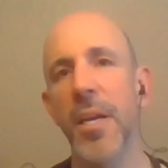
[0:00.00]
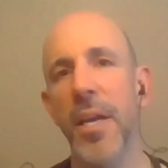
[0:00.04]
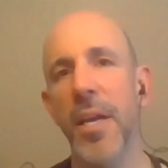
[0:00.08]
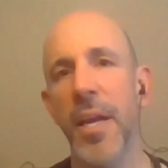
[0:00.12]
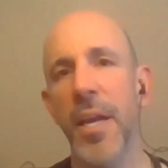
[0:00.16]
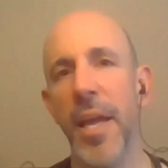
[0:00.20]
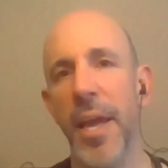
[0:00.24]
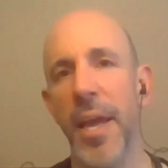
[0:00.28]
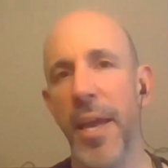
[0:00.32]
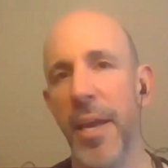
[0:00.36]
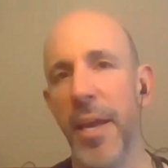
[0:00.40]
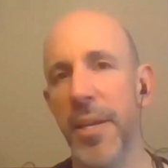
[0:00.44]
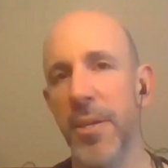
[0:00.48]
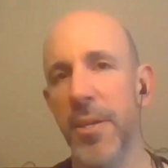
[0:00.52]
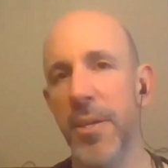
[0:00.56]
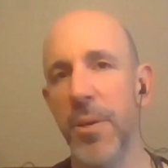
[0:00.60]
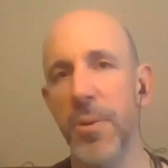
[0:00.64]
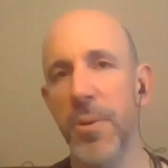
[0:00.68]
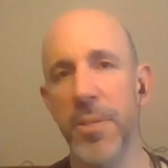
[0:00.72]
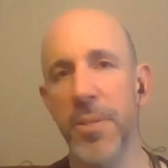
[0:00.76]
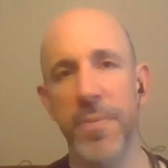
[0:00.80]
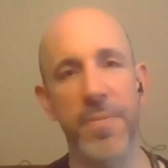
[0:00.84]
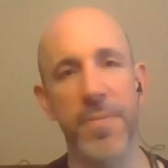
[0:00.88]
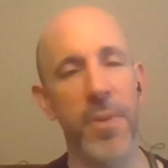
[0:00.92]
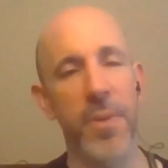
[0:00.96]
and it goes
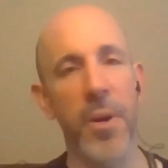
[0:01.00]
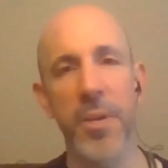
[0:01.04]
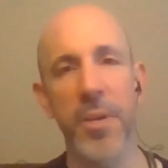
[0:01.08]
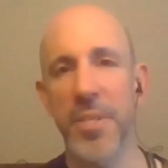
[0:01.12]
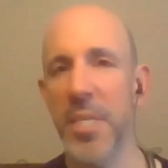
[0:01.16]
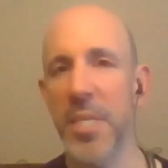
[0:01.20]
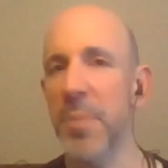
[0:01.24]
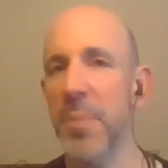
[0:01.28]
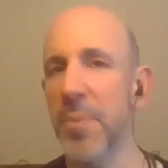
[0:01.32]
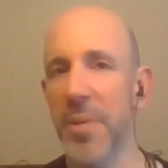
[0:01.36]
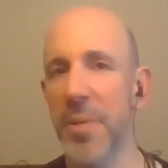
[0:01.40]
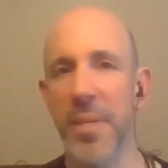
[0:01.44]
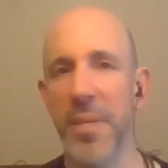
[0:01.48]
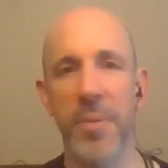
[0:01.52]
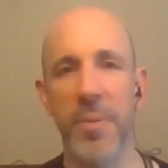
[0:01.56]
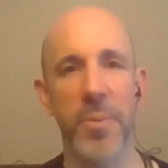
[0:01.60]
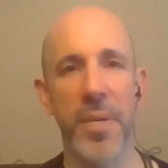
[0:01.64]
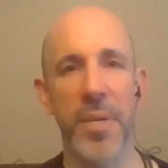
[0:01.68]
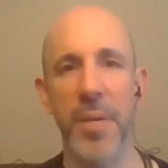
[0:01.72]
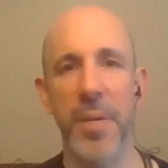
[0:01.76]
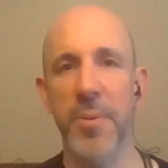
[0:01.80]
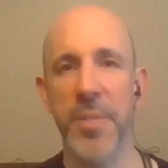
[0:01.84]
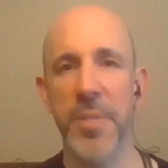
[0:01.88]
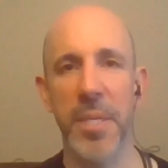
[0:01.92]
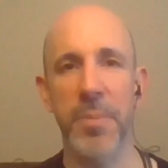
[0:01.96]
far deeper than what I
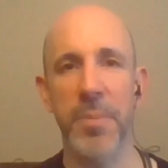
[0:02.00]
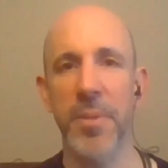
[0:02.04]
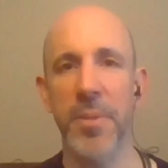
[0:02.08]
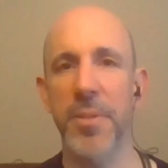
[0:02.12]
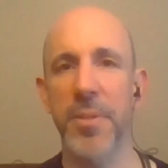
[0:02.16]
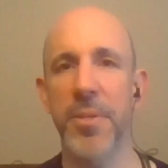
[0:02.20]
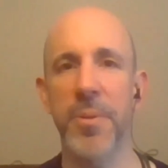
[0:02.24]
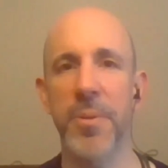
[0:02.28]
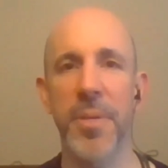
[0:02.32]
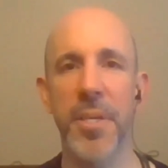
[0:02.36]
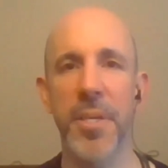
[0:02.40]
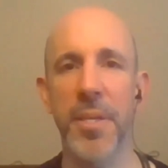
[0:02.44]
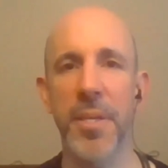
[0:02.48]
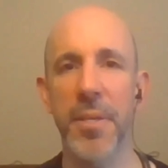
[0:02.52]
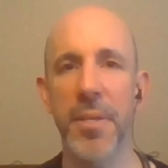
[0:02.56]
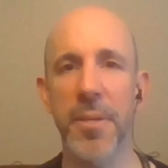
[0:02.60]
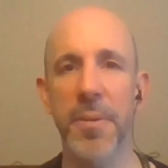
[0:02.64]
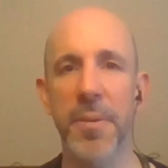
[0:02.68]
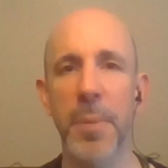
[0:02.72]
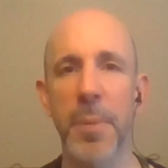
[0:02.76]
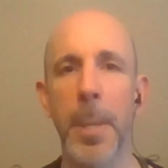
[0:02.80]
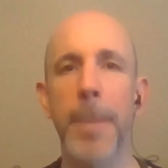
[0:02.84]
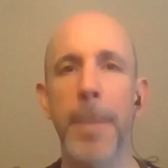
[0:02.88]
was able to do here.